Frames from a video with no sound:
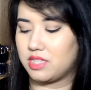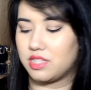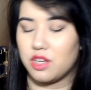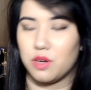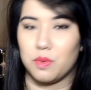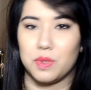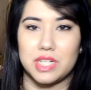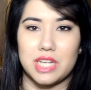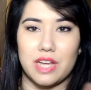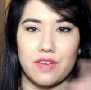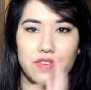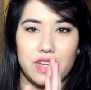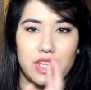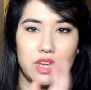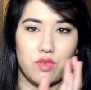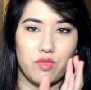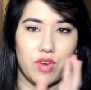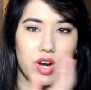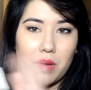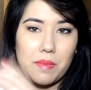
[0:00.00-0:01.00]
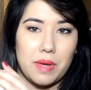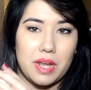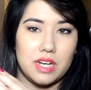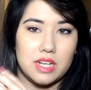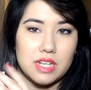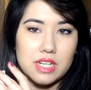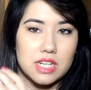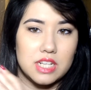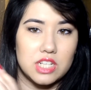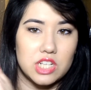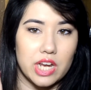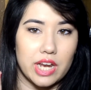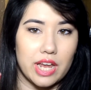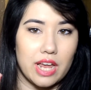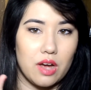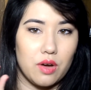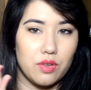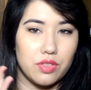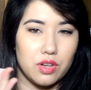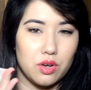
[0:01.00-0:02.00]
So would definitely recommend checking
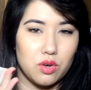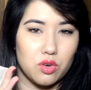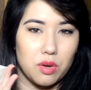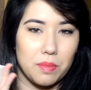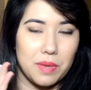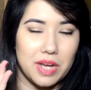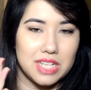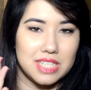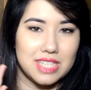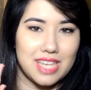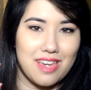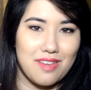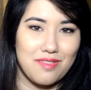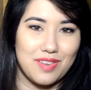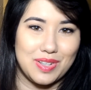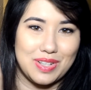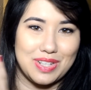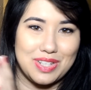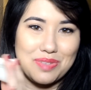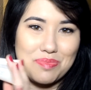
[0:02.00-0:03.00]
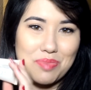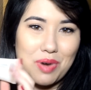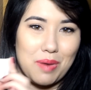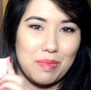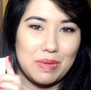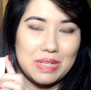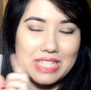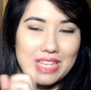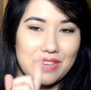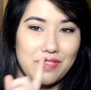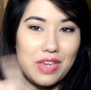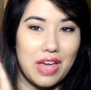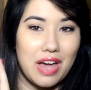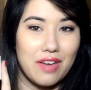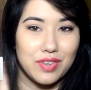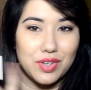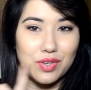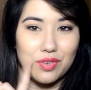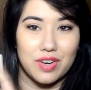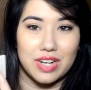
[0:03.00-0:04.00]
out the Laura Mercier foundation primers if you
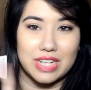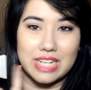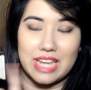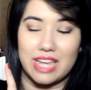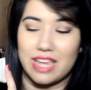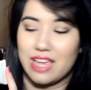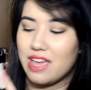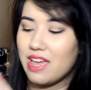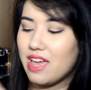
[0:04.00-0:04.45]
haven't already.